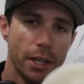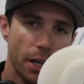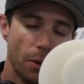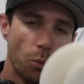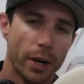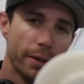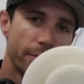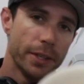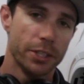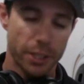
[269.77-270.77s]
white
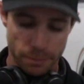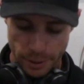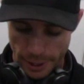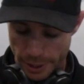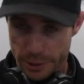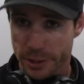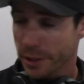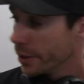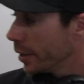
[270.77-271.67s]
finishing pads, and